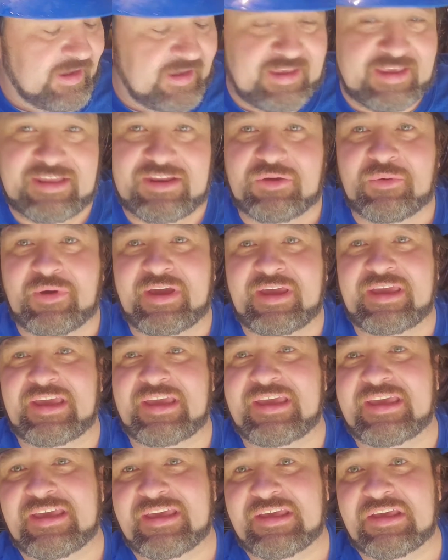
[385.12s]
anyway,
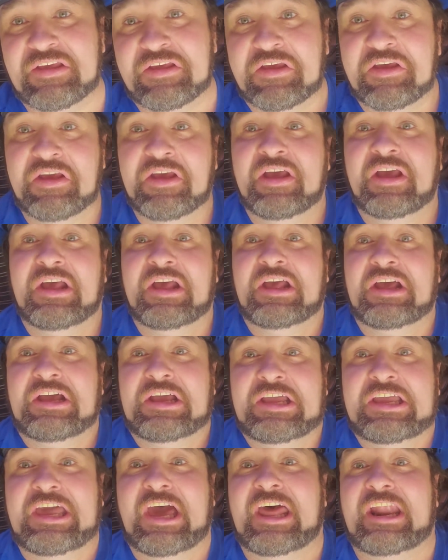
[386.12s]

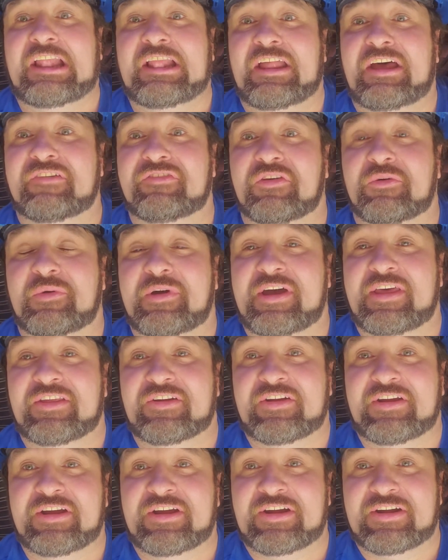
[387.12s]
gotta love the weather
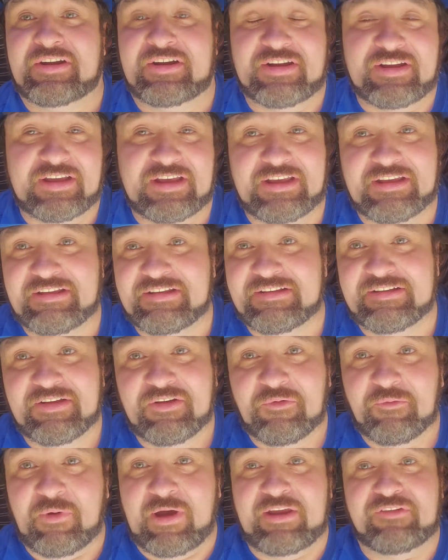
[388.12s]
here.
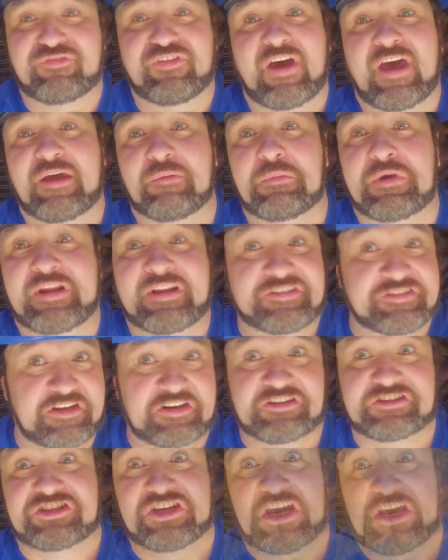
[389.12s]
Wait 5 minutes, it'll
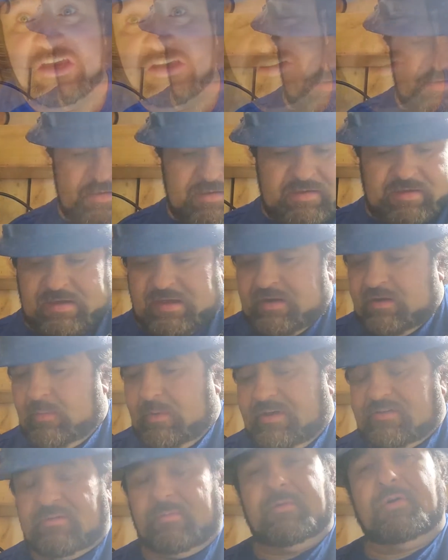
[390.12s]
change.
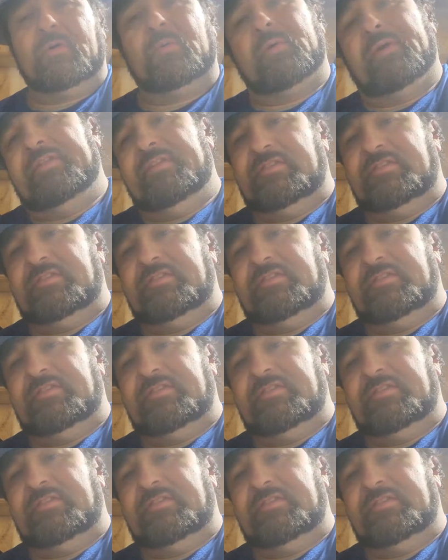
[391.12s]
Anyways, I'm gonna go run these